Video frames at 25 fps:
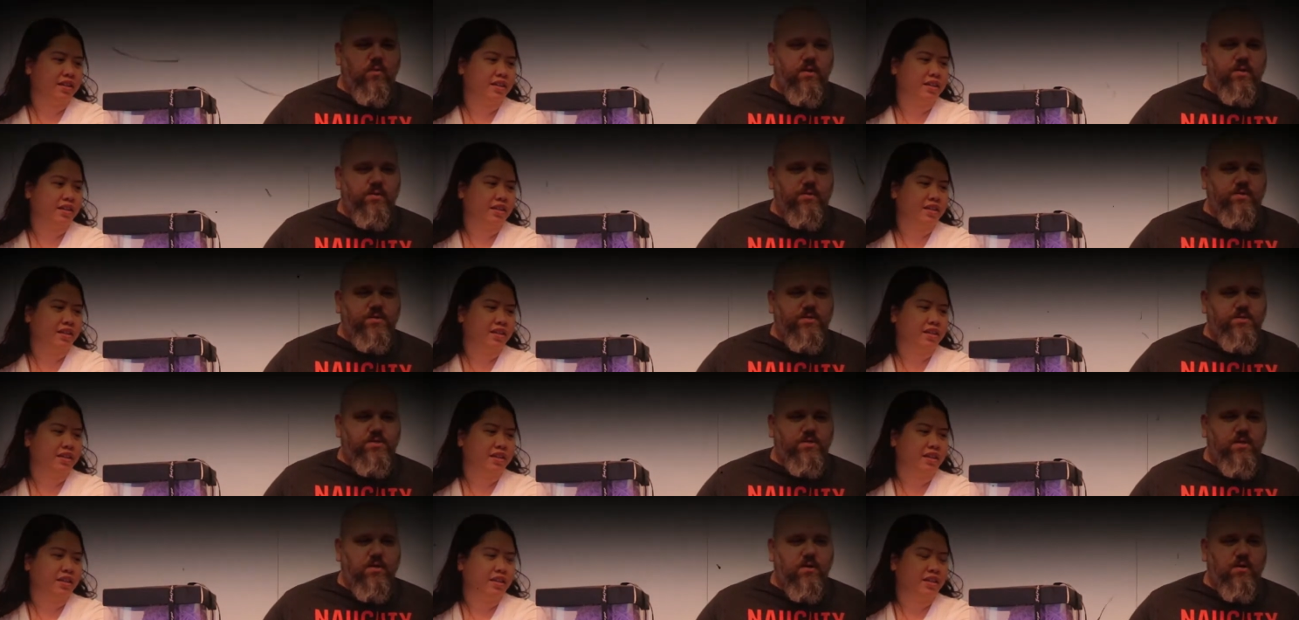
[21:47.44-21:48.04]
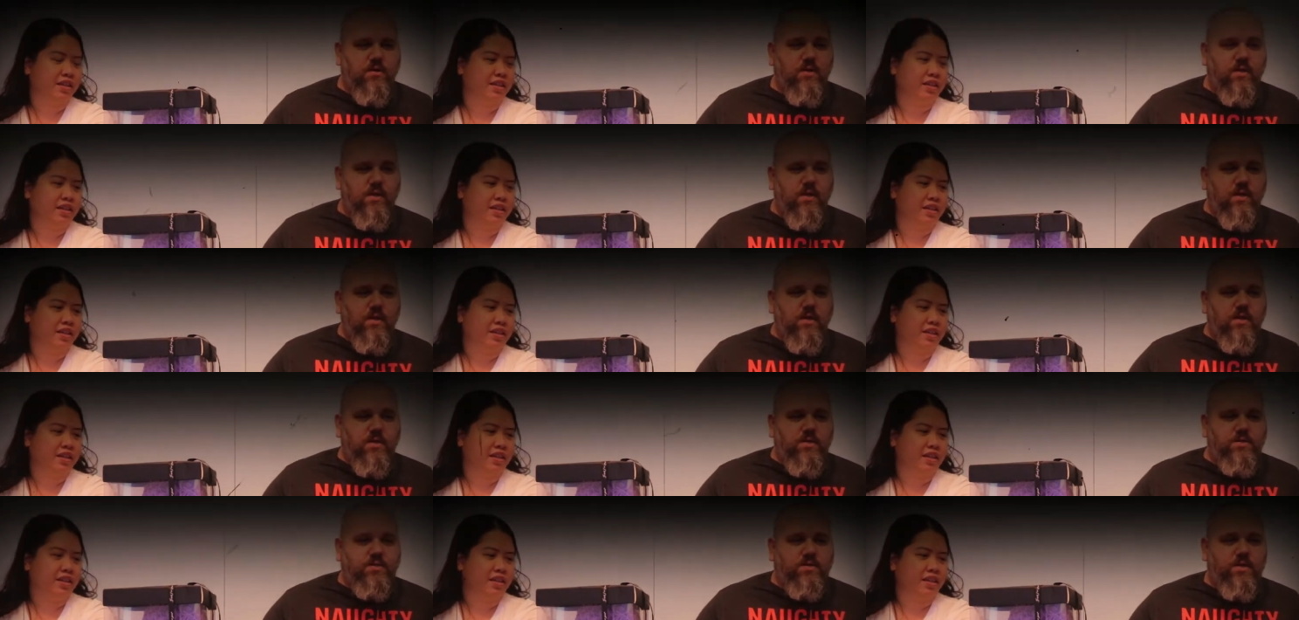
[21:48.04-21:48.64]
Speaker 1: want to show,
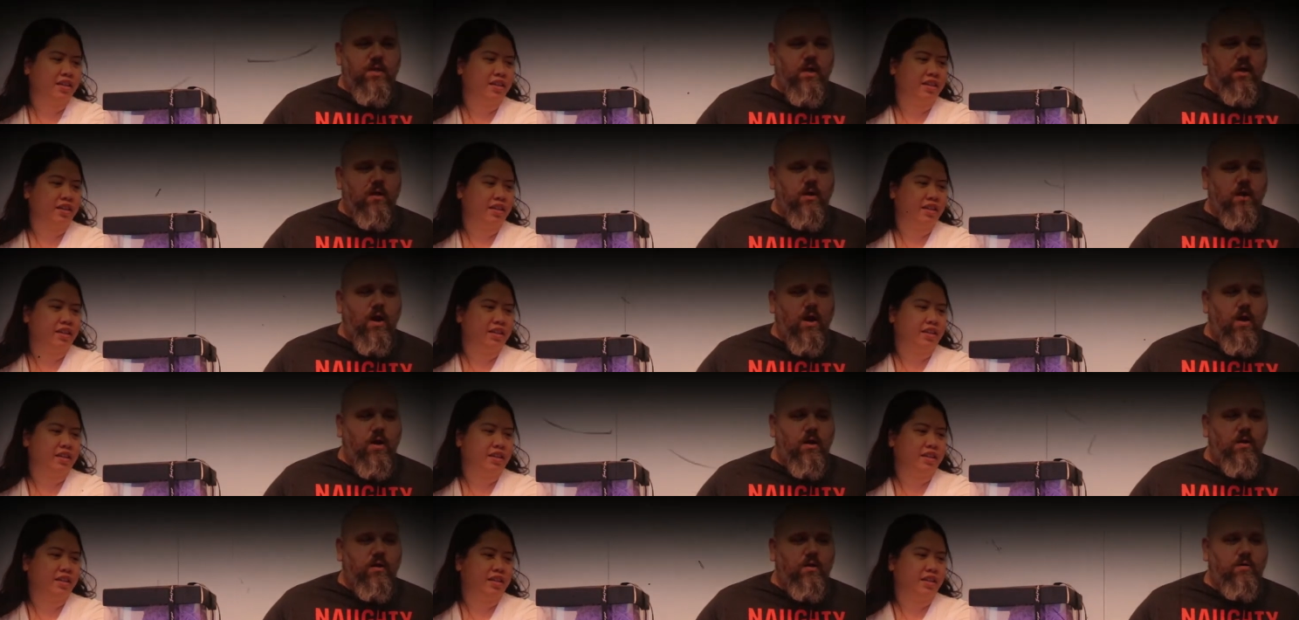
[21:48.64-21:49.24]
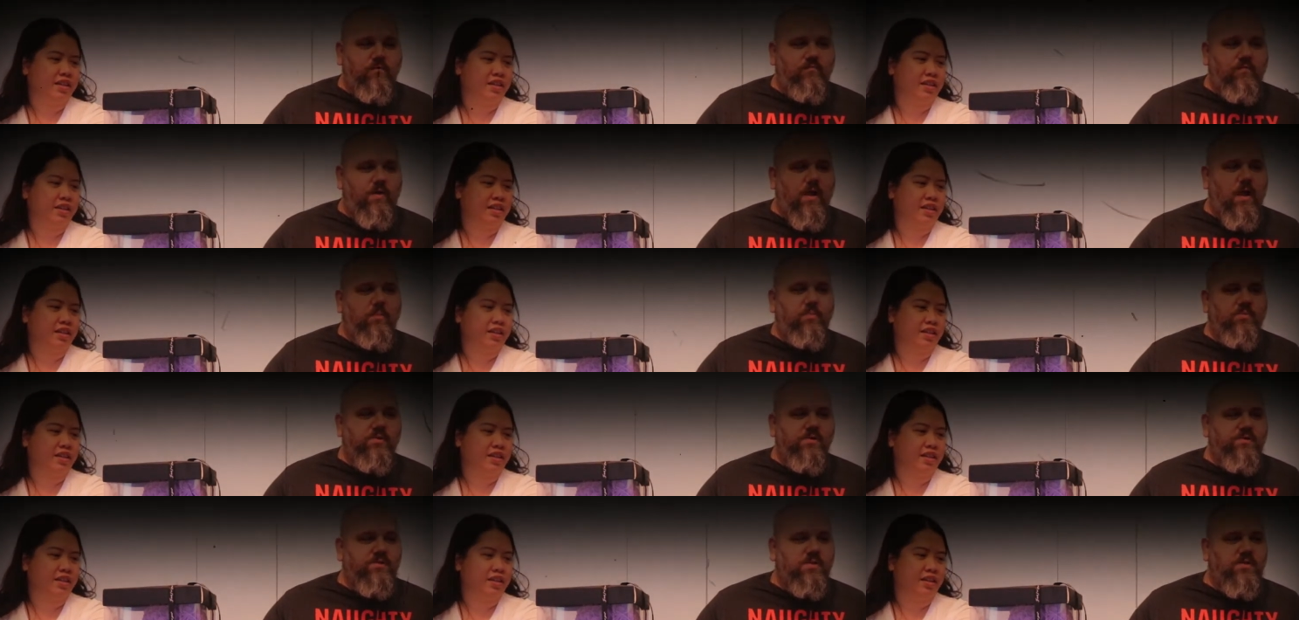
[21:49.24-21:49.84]
share our
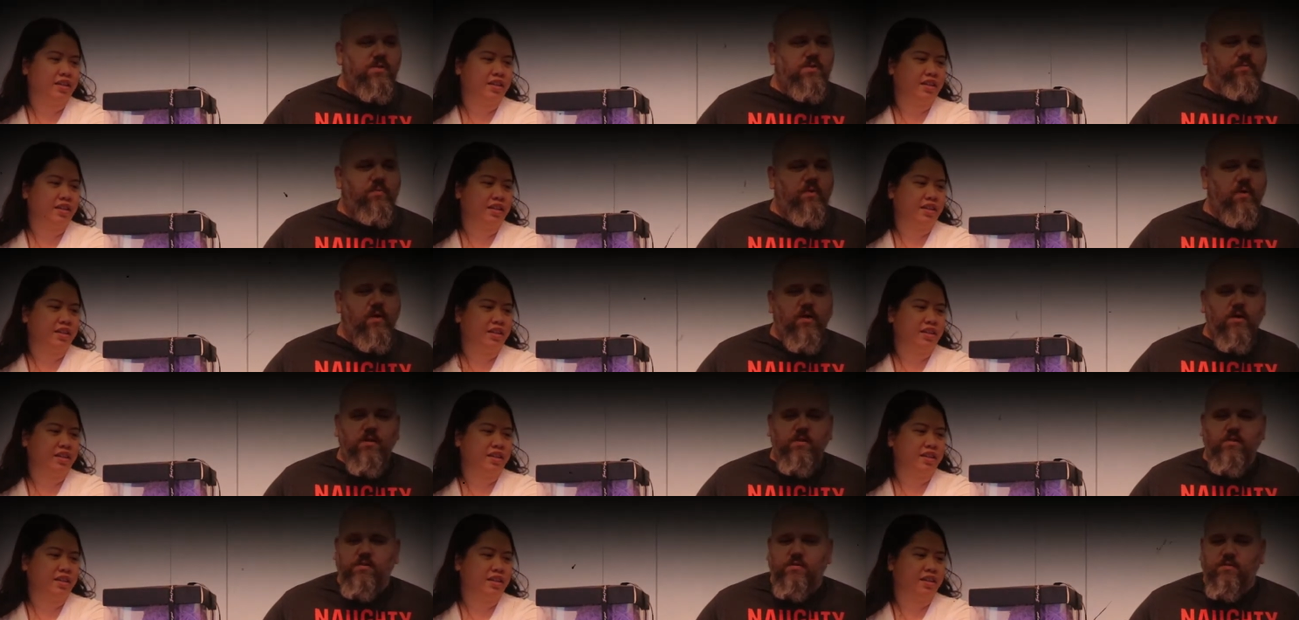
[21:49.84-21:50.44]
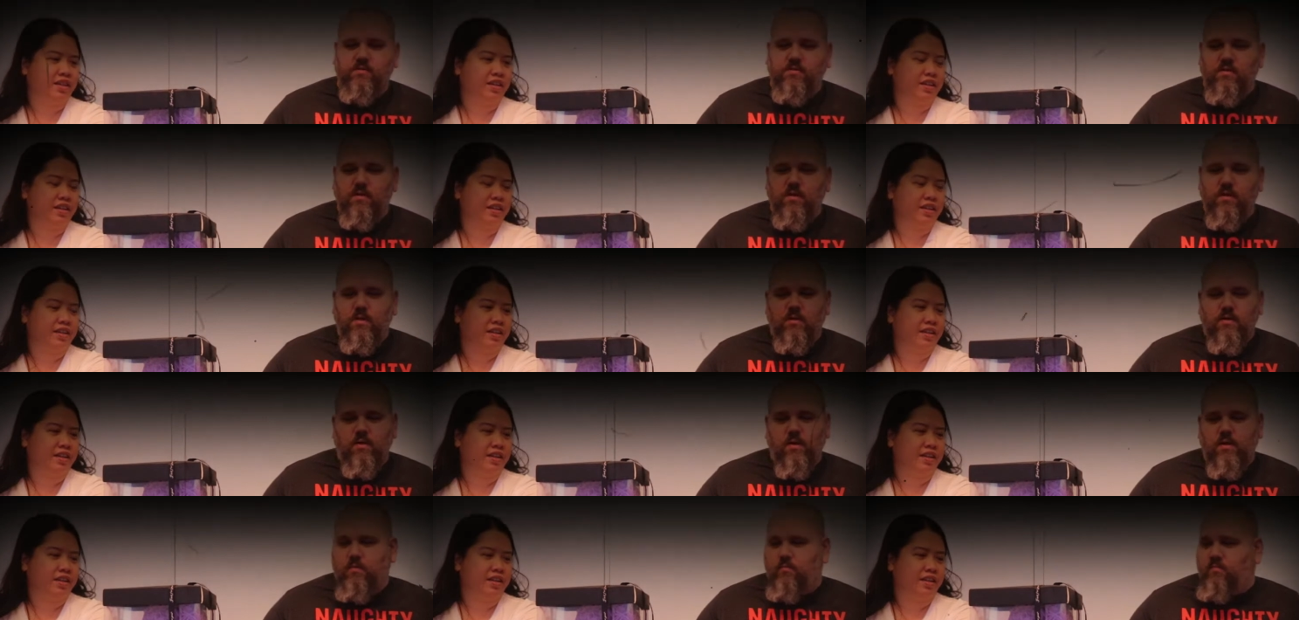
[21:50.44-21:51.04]
family's experience
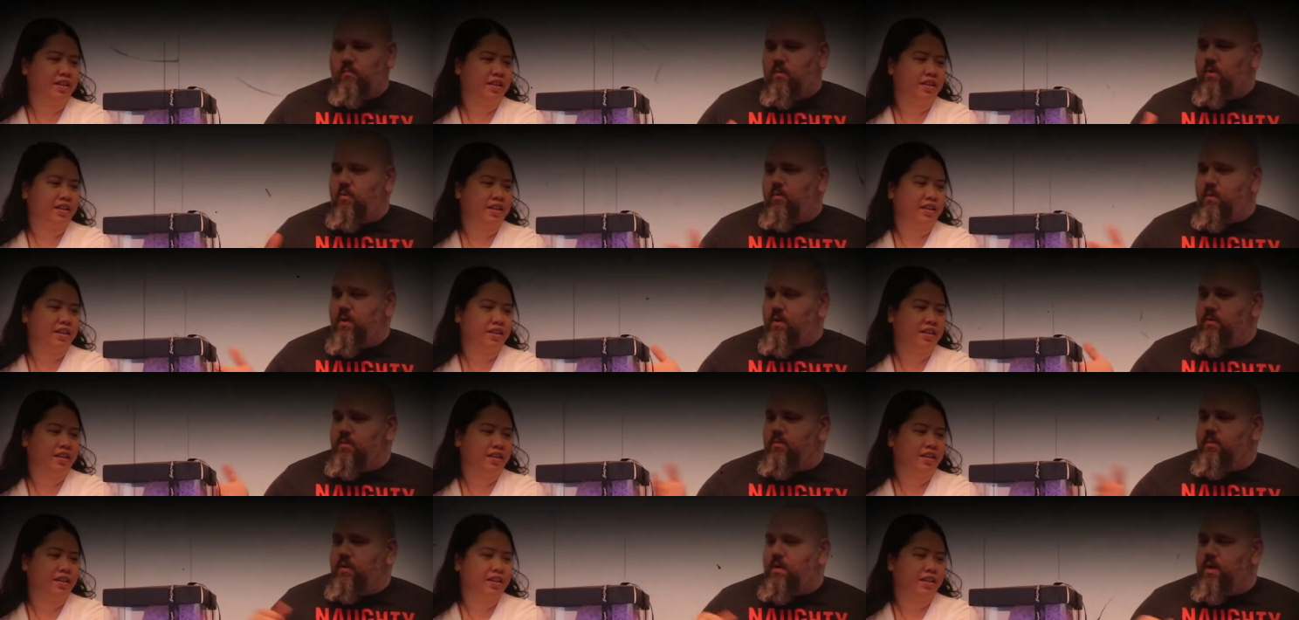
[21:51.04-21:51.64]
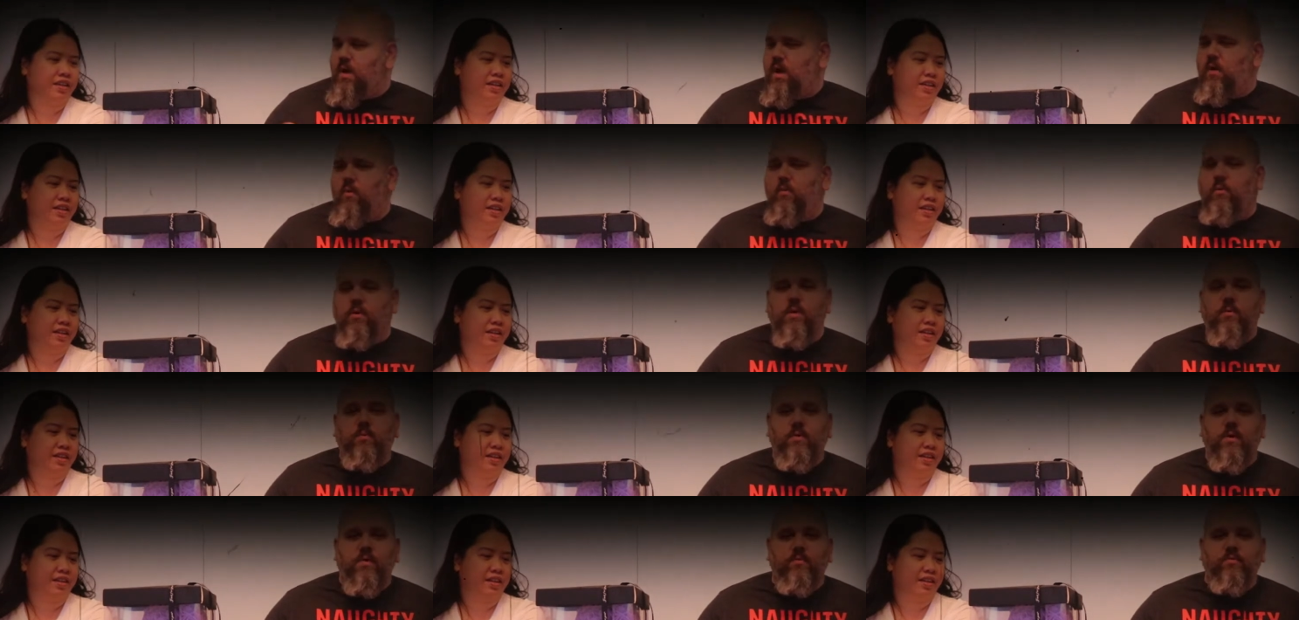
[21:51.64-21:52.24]
and what we
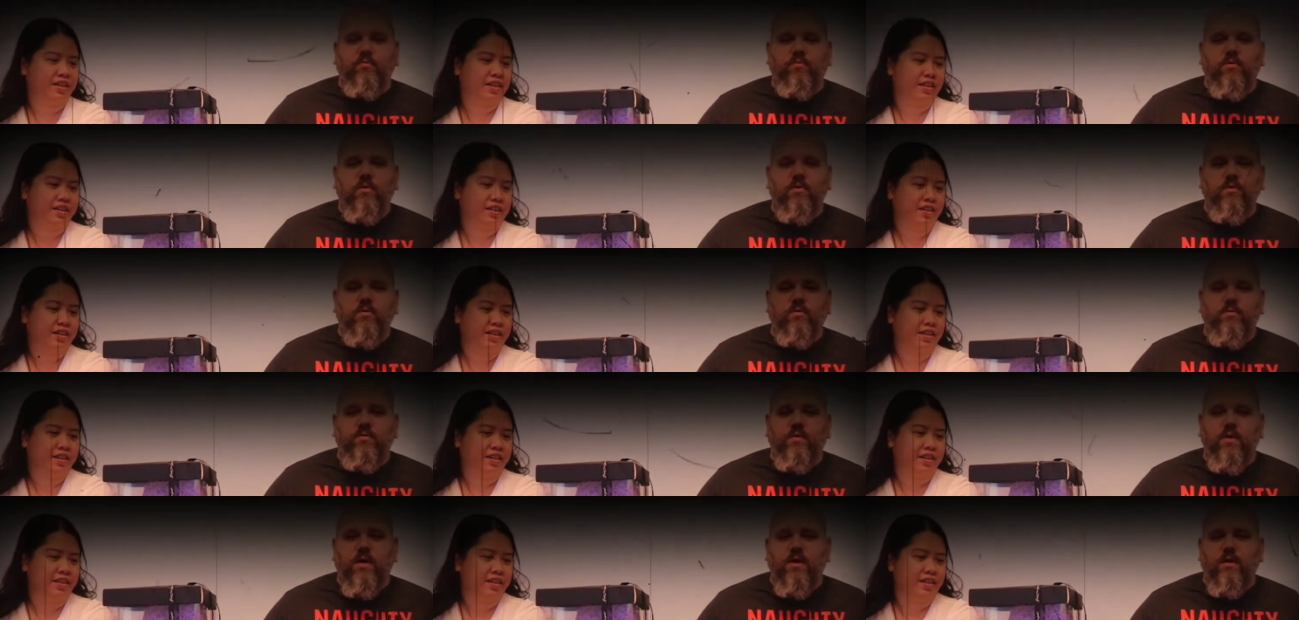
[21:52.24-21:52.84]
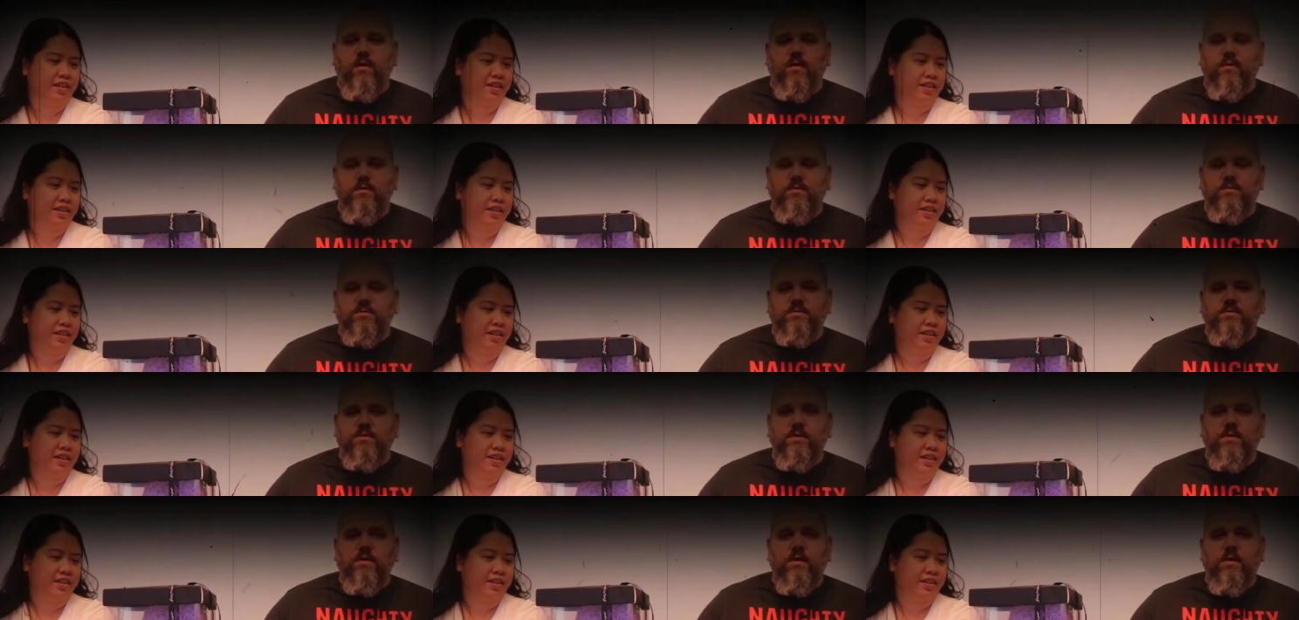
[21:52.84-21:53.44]
we went through with ours,